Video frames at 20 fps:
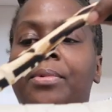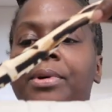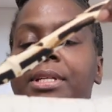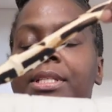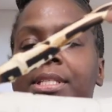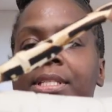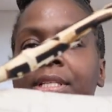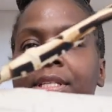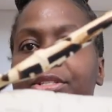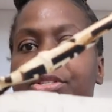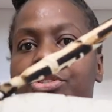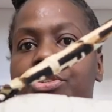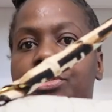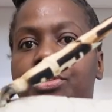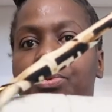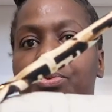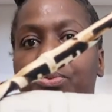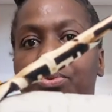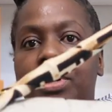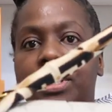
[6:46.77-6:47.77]
Once it's
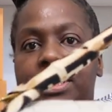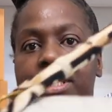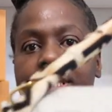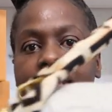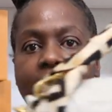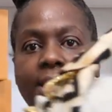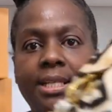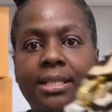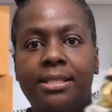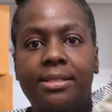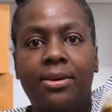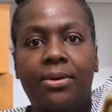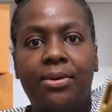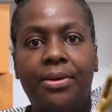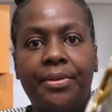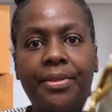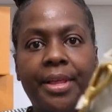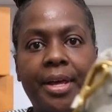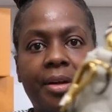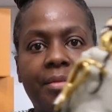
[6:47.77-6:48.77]

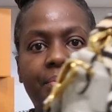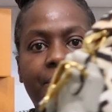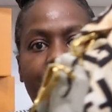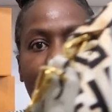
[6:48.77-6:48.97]
on there